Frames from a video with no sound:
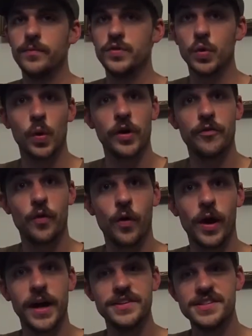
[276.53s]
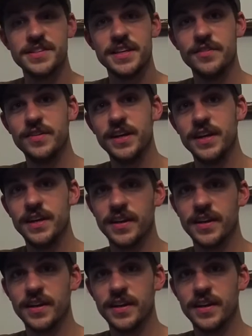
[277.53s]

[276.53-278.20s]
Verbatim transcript: to work for I G T V